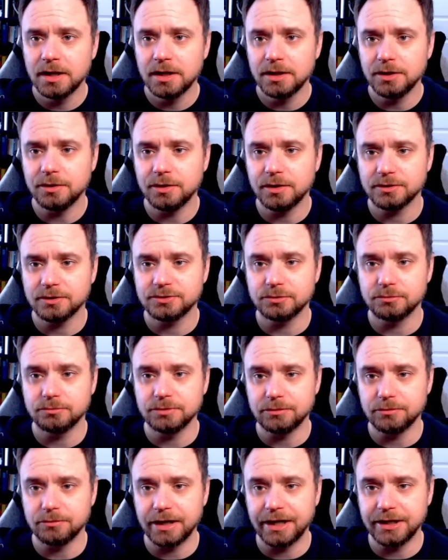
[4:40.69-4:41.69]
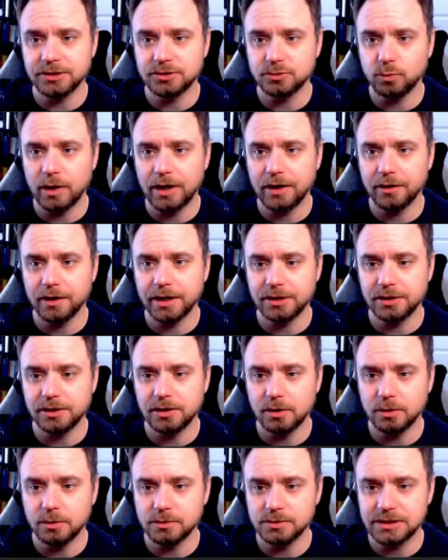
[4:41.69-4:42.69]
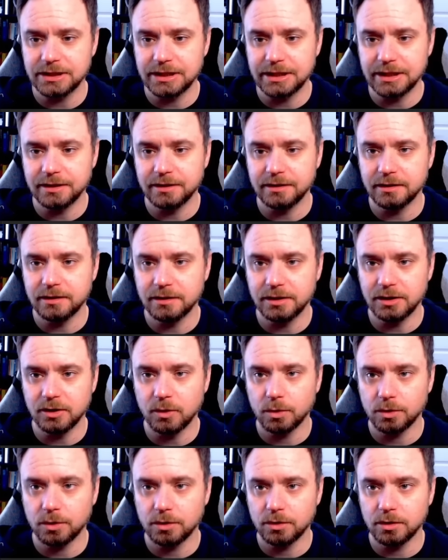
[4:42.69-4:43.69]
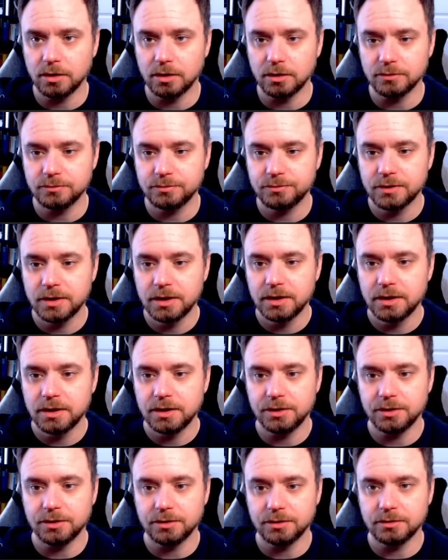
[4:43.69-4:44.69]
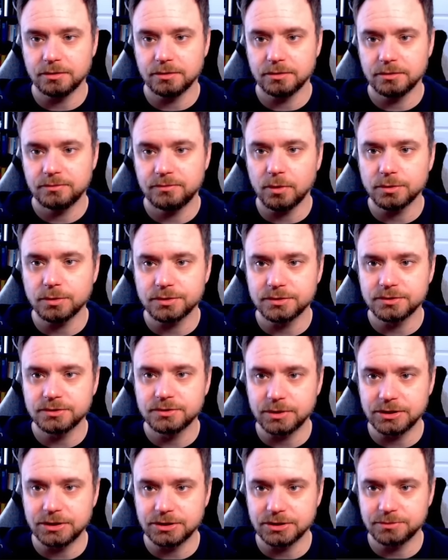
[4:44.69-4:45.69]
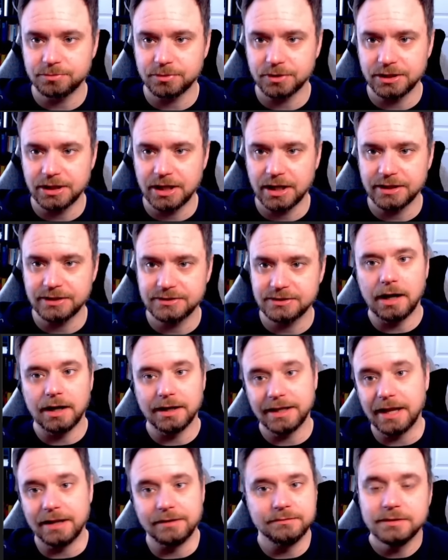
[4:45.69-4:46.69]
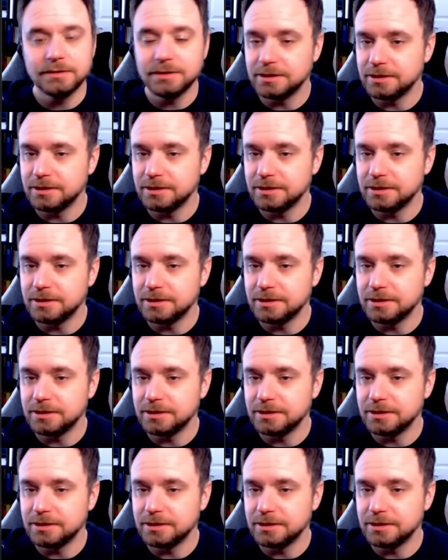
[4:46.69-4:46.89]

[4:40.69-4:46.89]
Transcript: You can also rearrange where it goes in the order of your folders, which is pretty nice. Again,